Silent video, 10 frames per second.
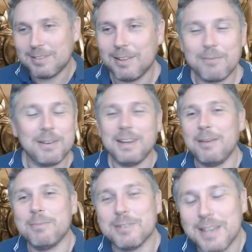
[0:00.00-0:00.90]
Lovely
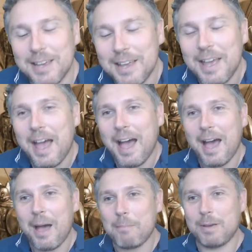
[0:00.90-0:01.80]
name to say
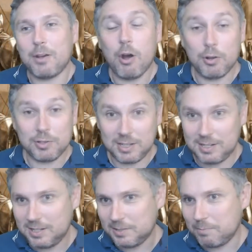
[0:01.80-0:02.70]
uh, because
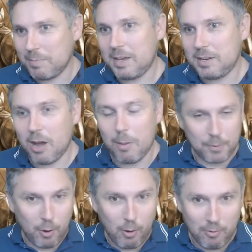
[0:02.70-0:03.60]
it is made up
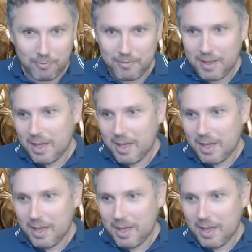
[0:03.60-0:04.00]
of